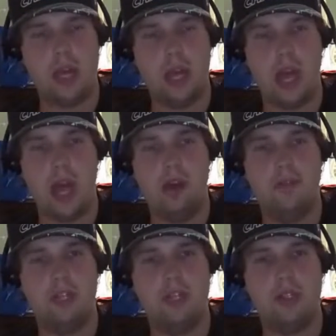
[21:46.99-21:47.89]
I
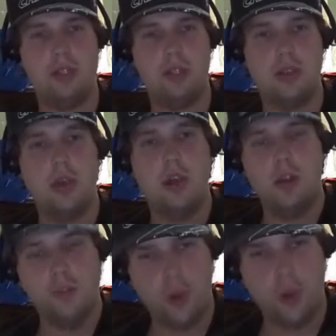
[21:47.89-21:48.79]
have the
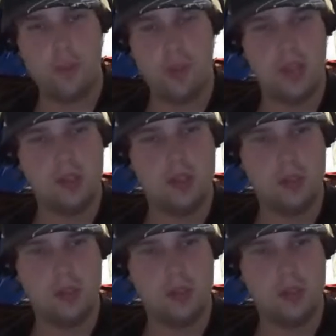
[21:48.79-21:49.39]
Florida Panthers